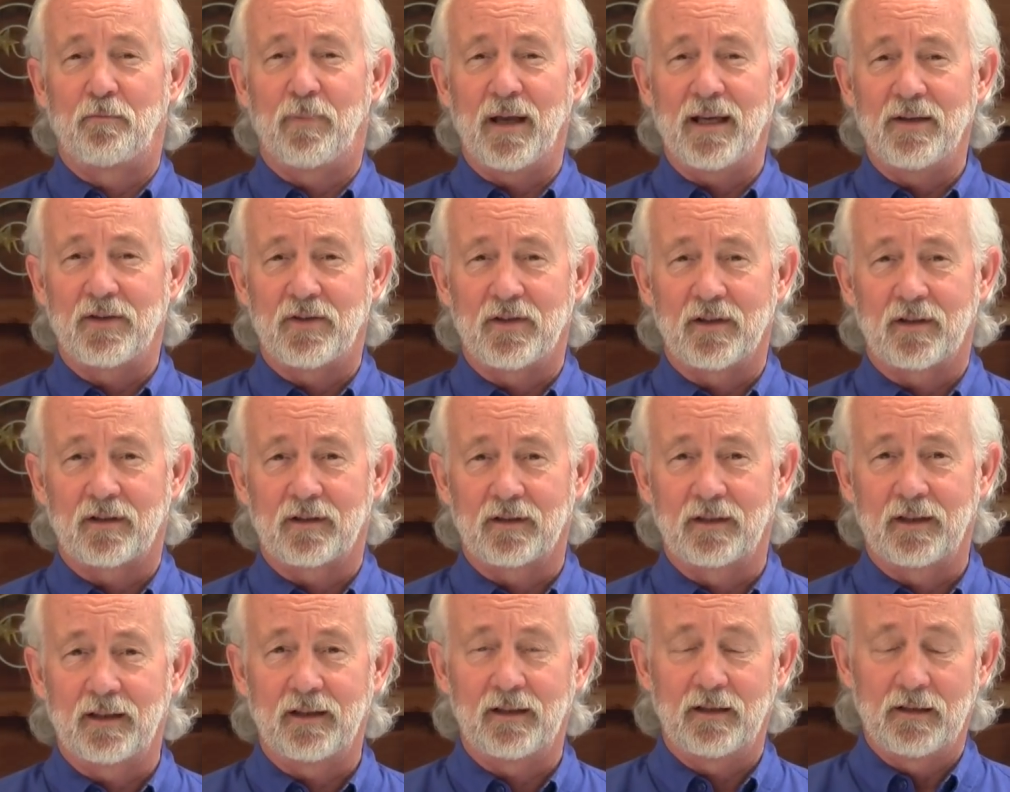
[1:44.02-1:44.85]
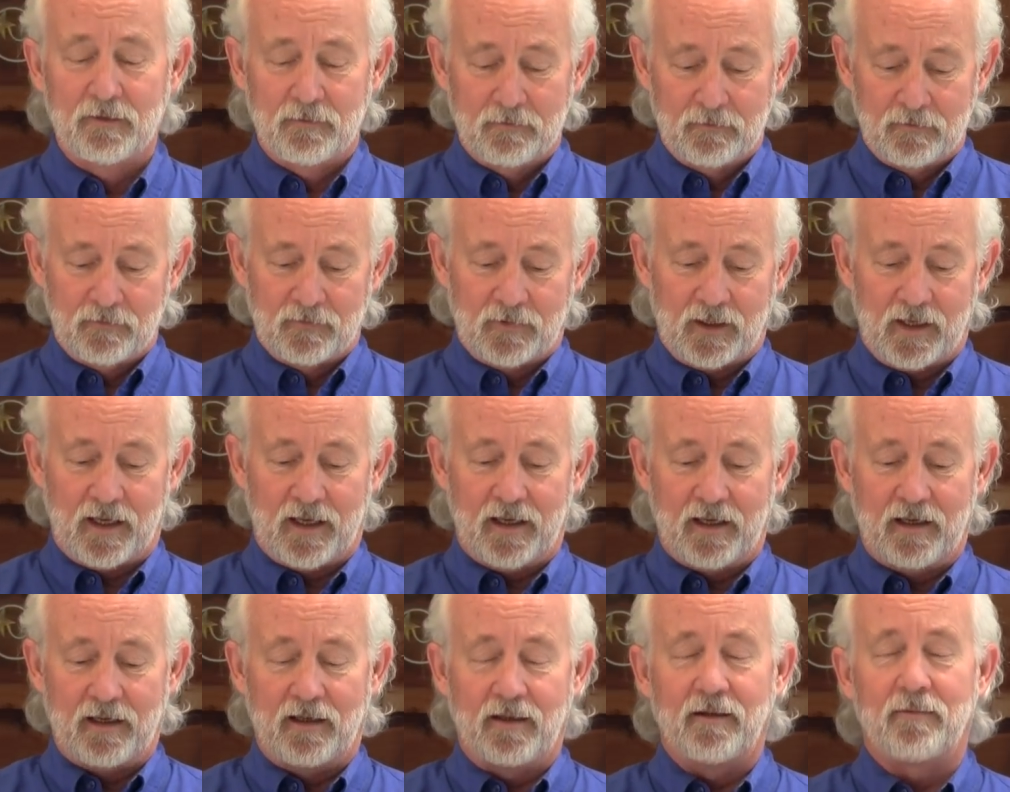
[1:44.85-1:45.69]
basically
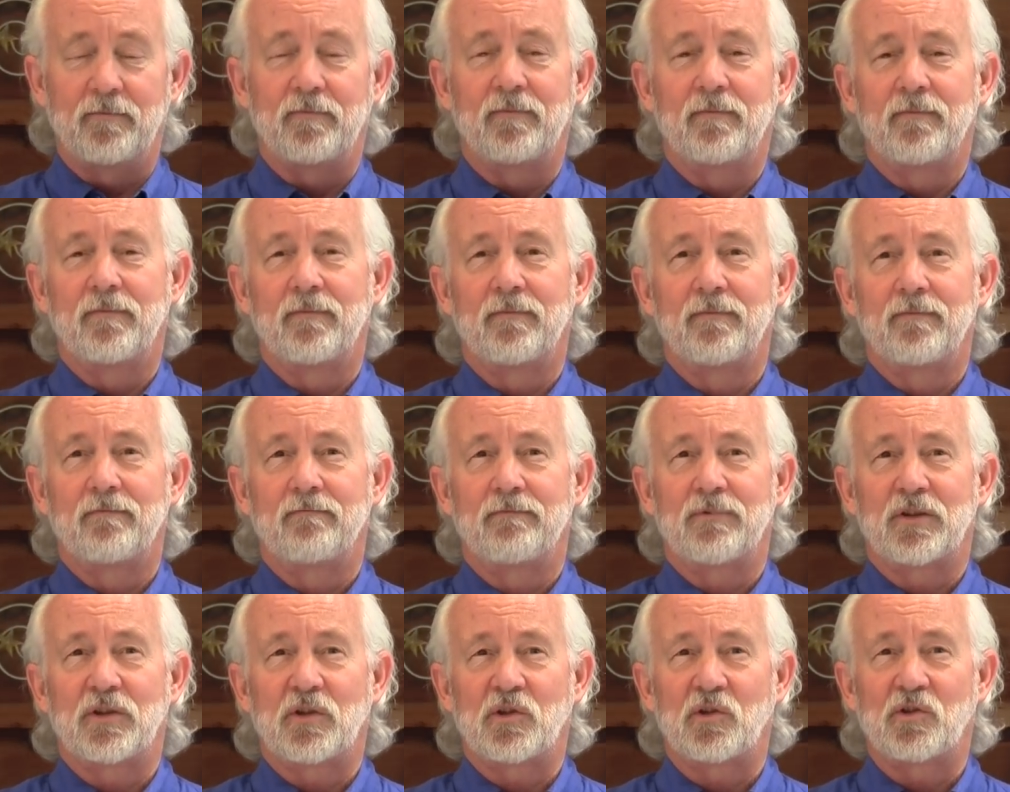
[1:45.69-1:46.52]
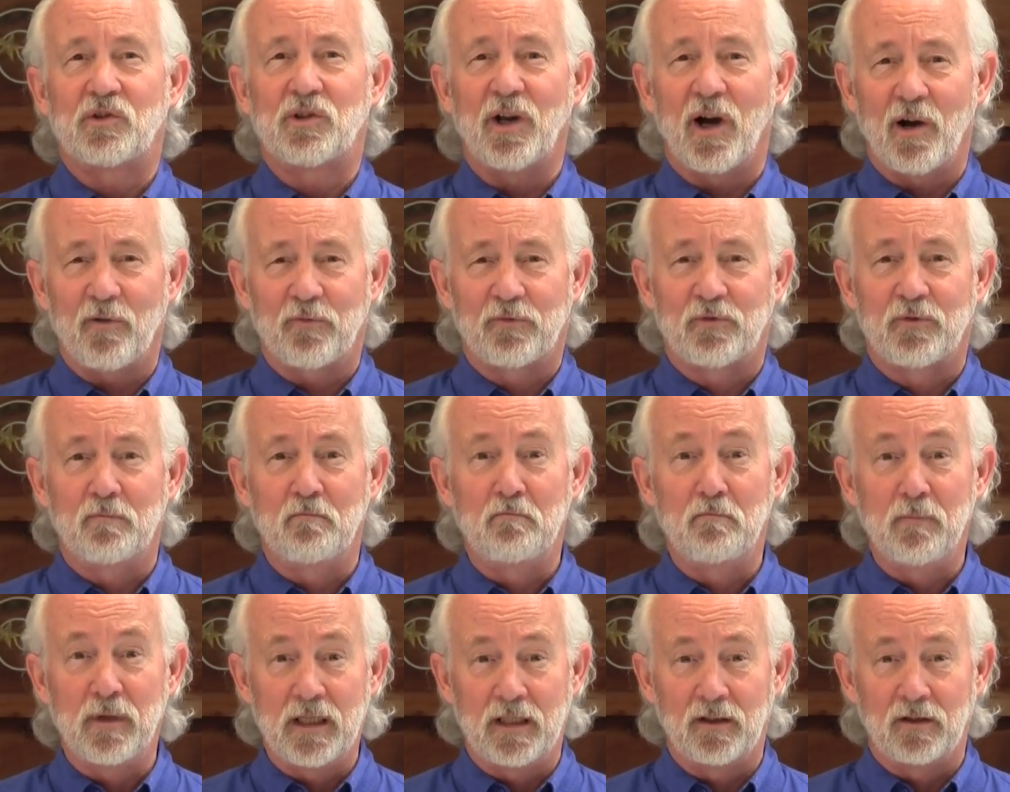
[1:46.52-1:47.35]
a stuffed
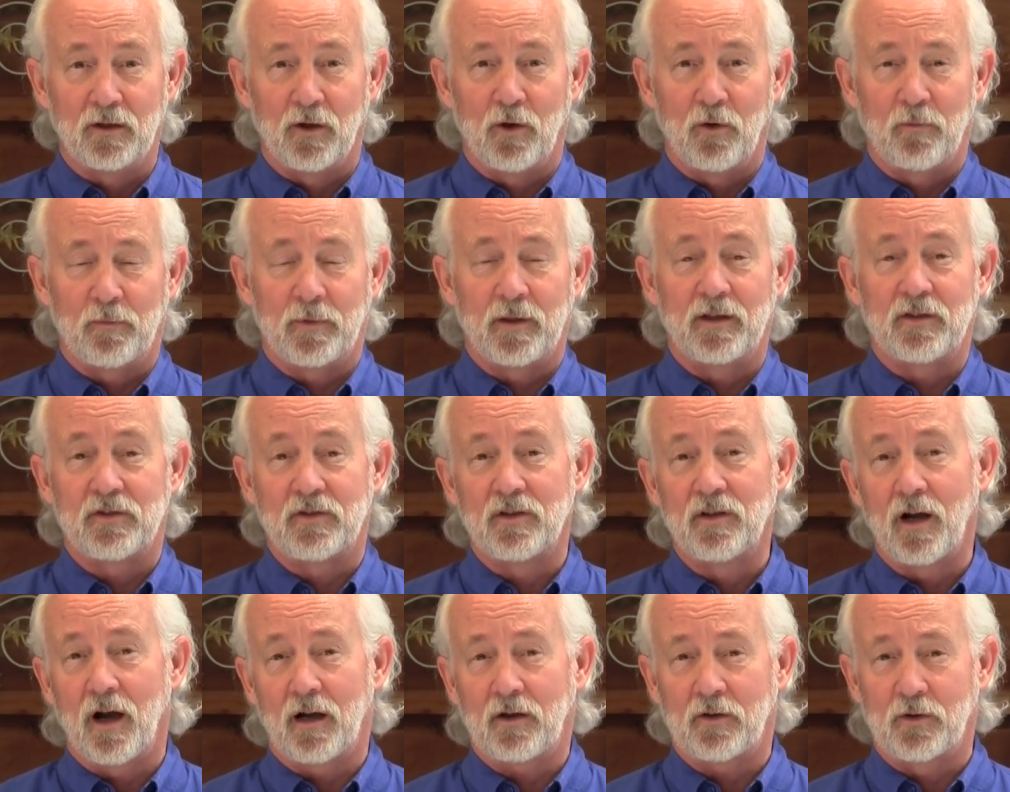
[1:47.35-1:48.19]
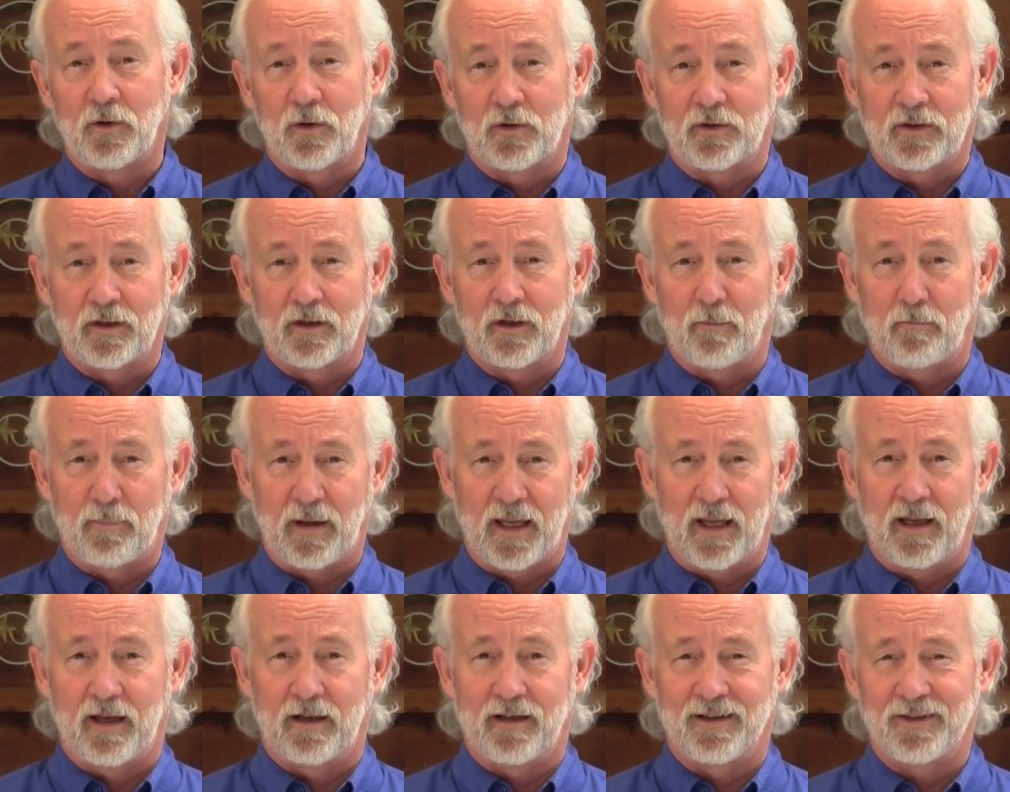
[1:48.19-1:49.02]
meatloaf that is not cooked in a
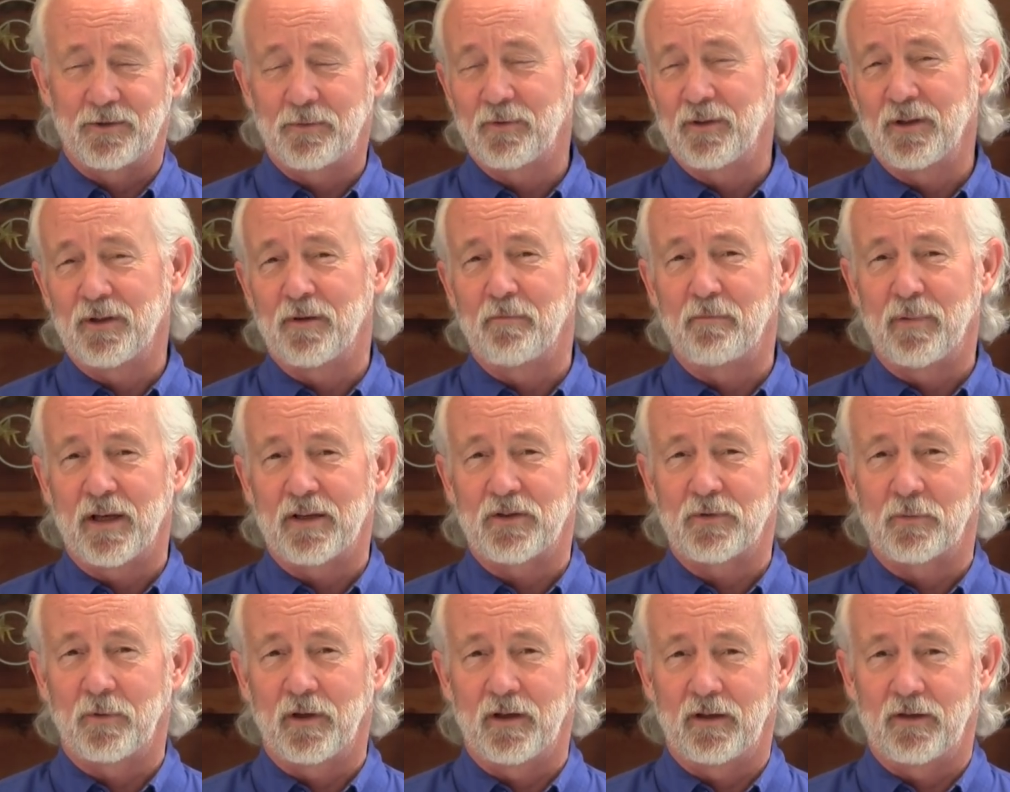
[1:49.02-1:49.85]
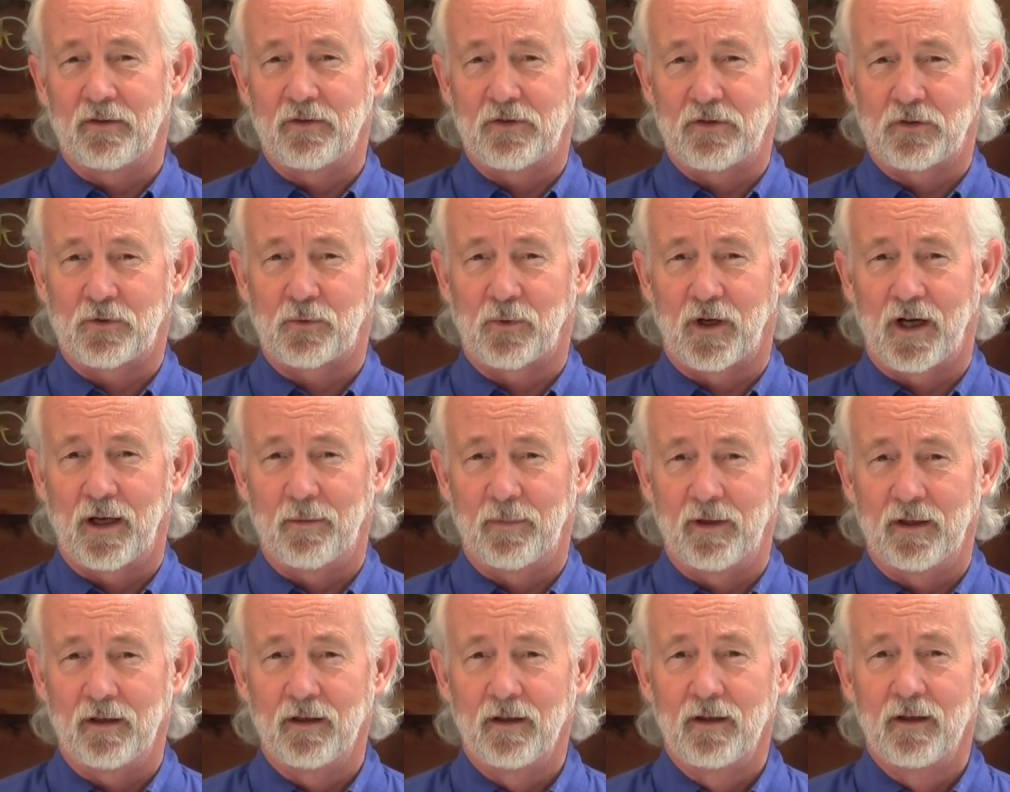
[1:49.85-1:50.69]
pan. It's really the best way to
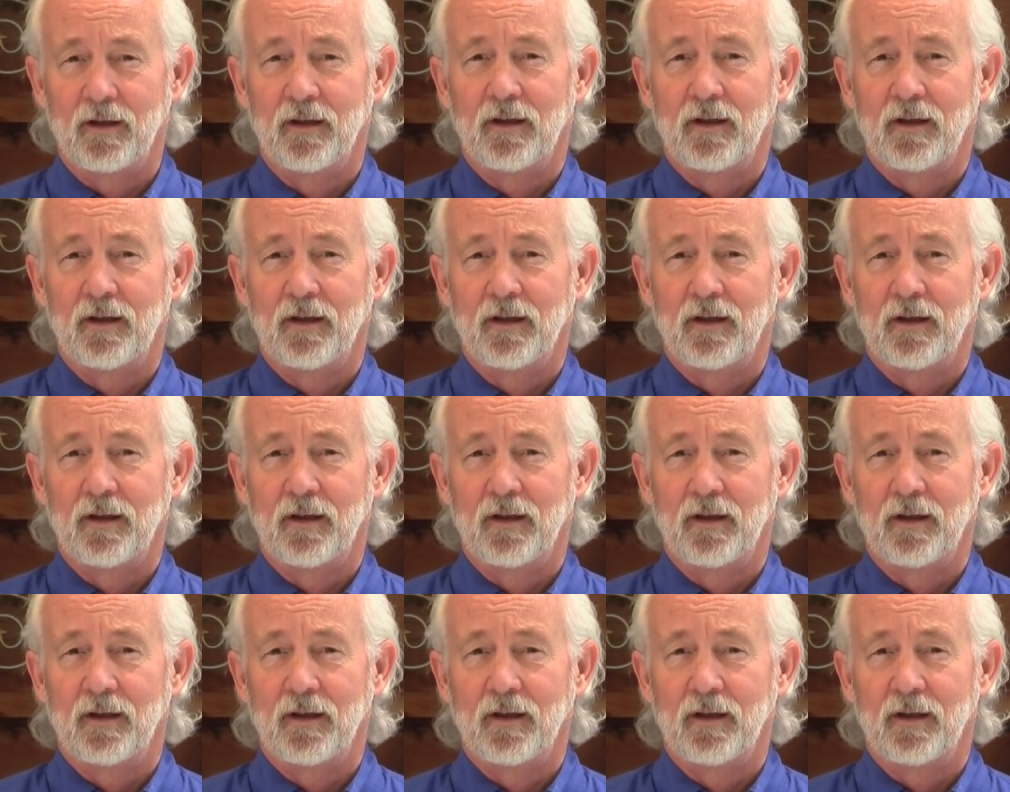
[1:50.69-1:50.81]
describe it.